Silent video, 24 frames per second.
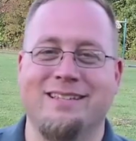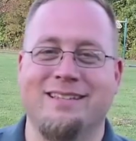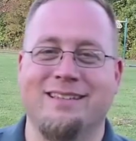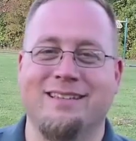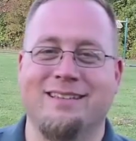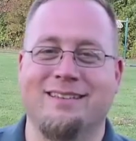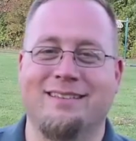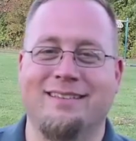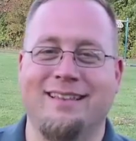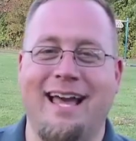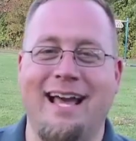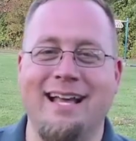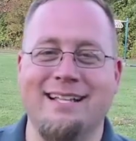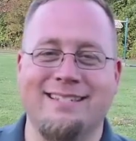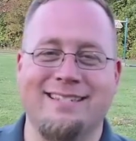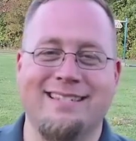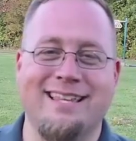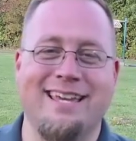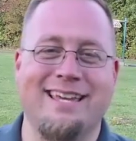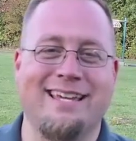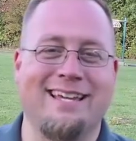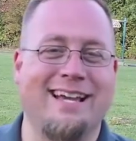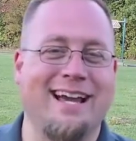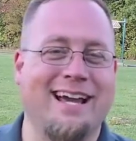last
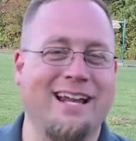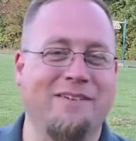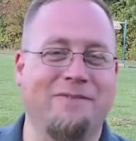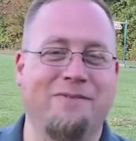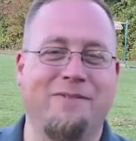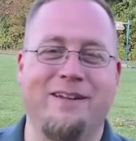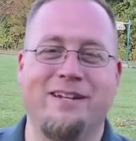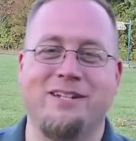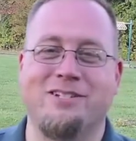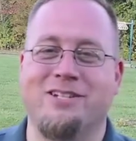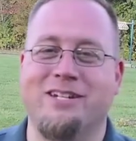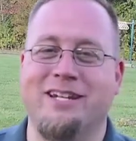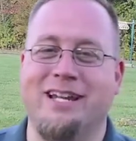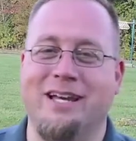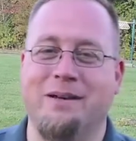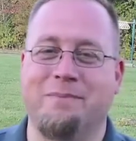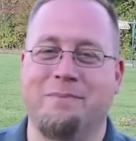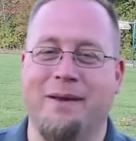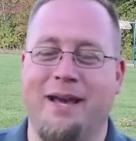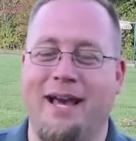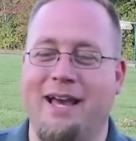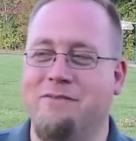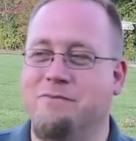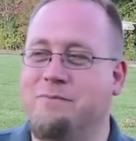thing, kind of finishing up,
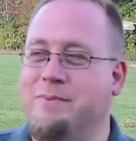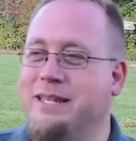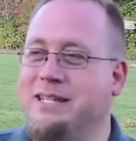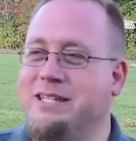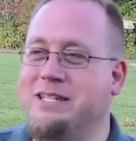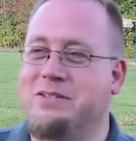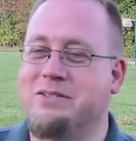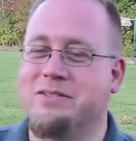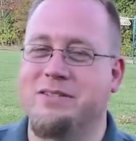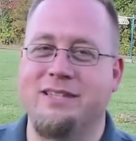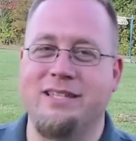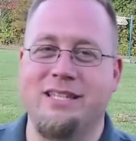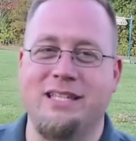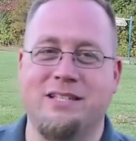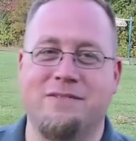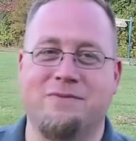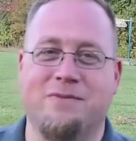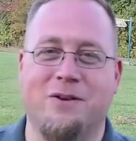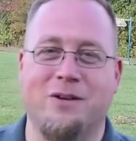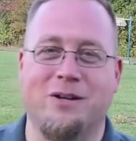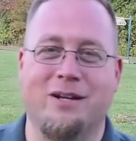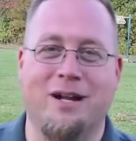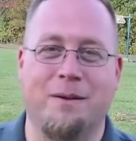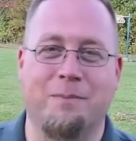I've been using these
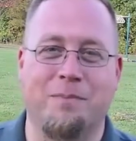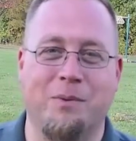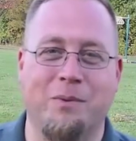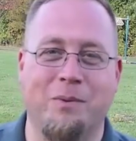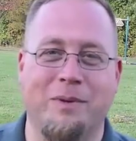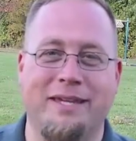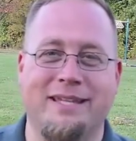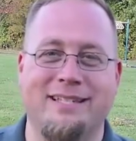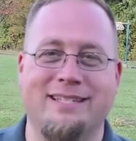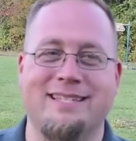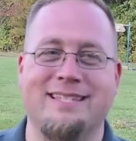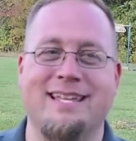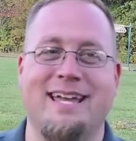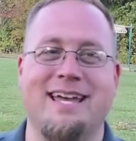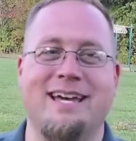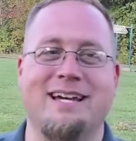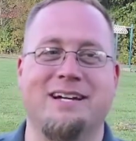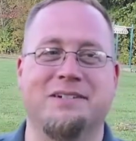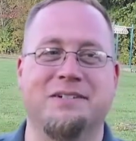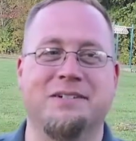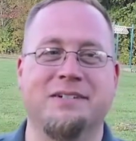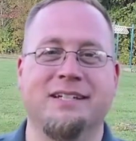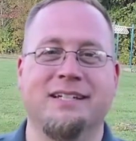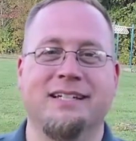for a couple weeks
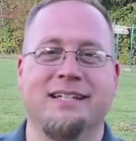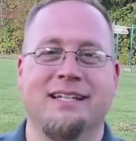now.